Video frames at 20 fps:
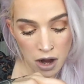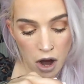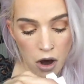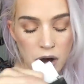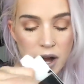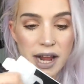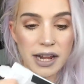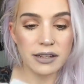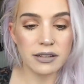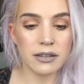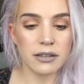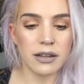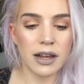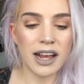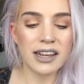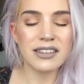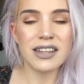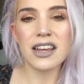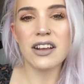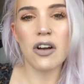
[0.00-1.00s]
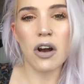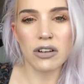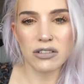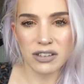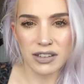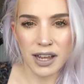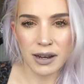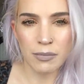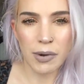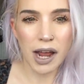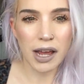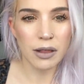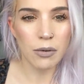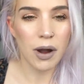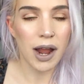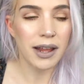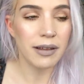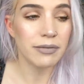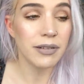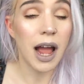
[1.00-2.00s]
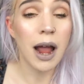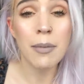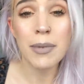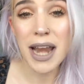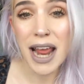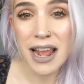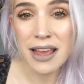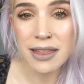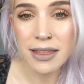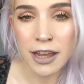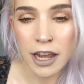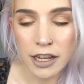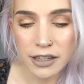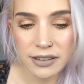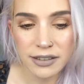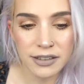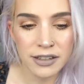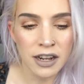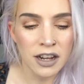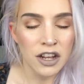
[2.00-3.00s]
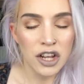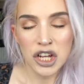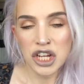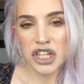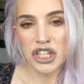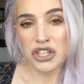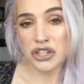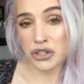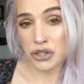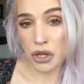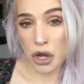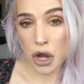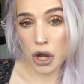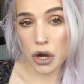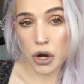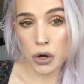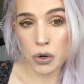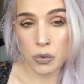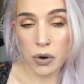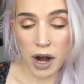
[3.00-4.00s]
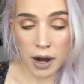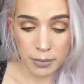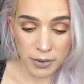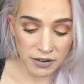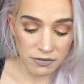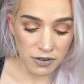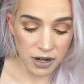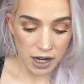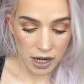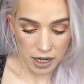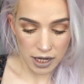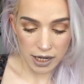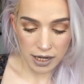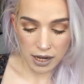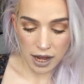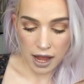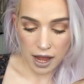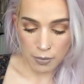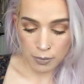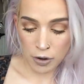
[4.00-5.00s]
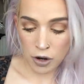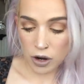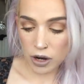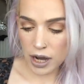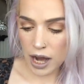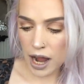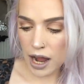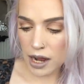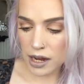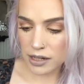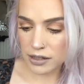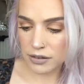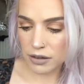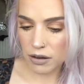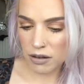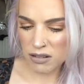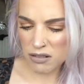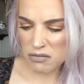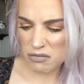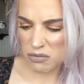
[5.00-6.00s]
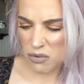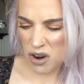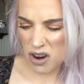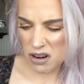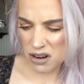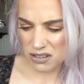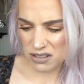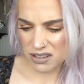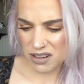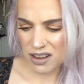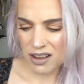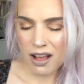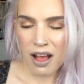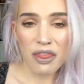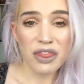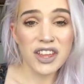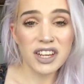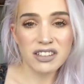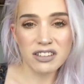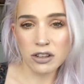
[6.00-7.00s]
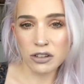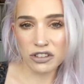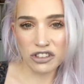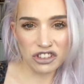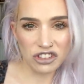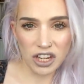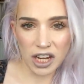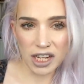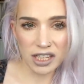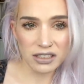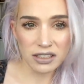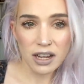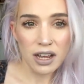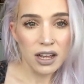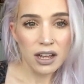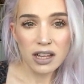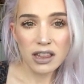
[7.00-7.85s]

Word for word: Okay, I say godsend, by the way. I'm an atheist. So, I mean, really. But, guys, oh, what? This looks shit.